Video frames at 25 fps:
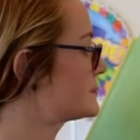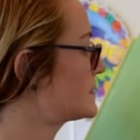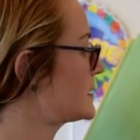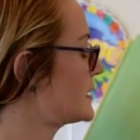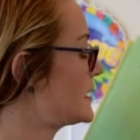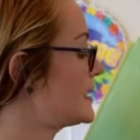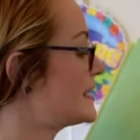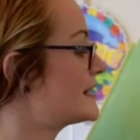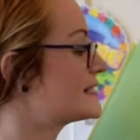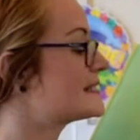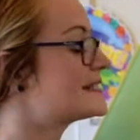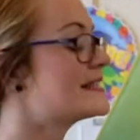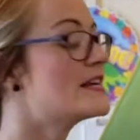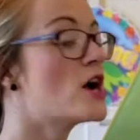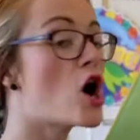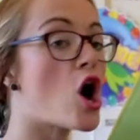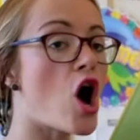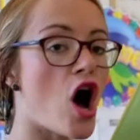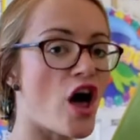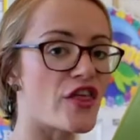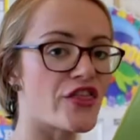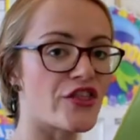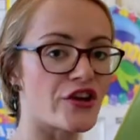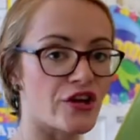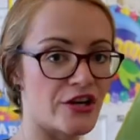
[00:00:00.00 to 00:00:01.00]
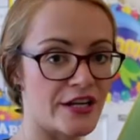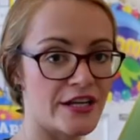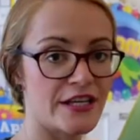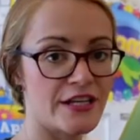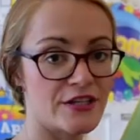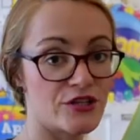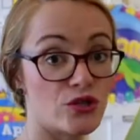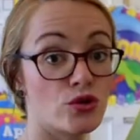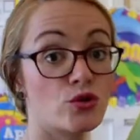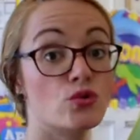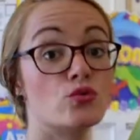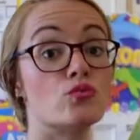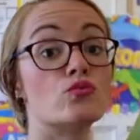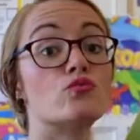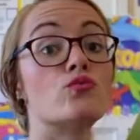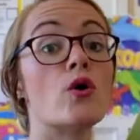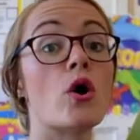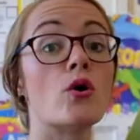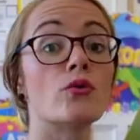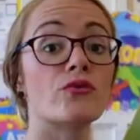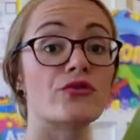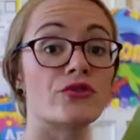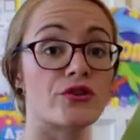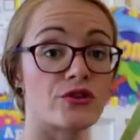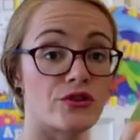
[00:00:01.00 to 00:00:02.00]
He's the author. He's who
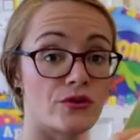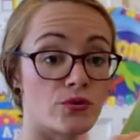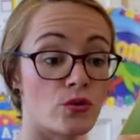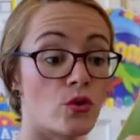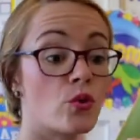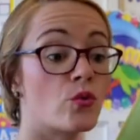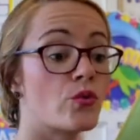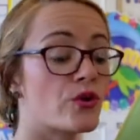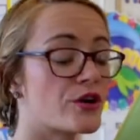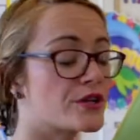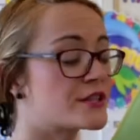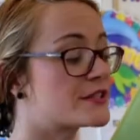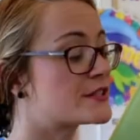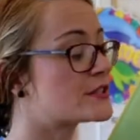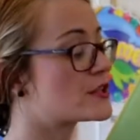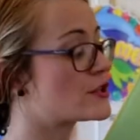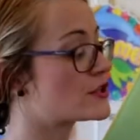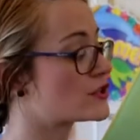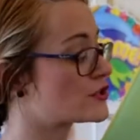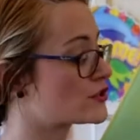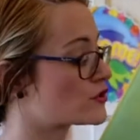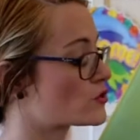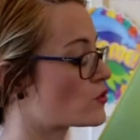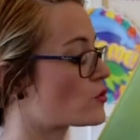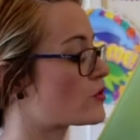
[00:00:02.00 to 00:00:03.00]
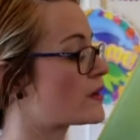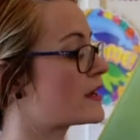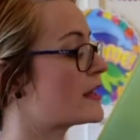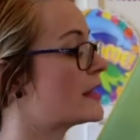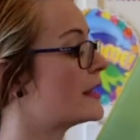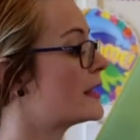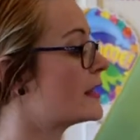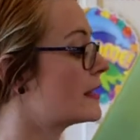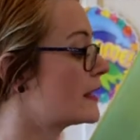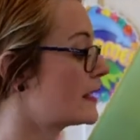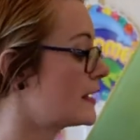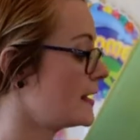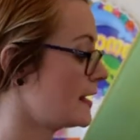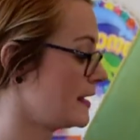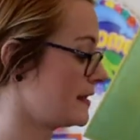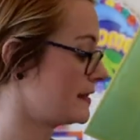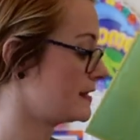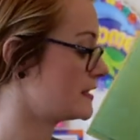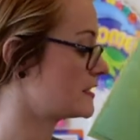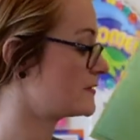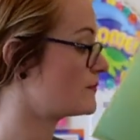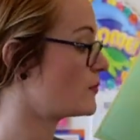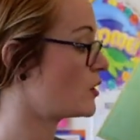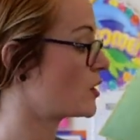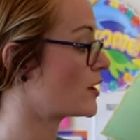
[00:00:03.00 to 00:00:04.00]
wrote the words to the story in
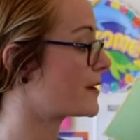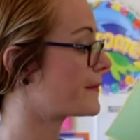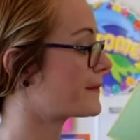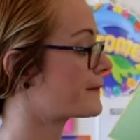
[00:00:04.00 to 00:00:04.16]
this book.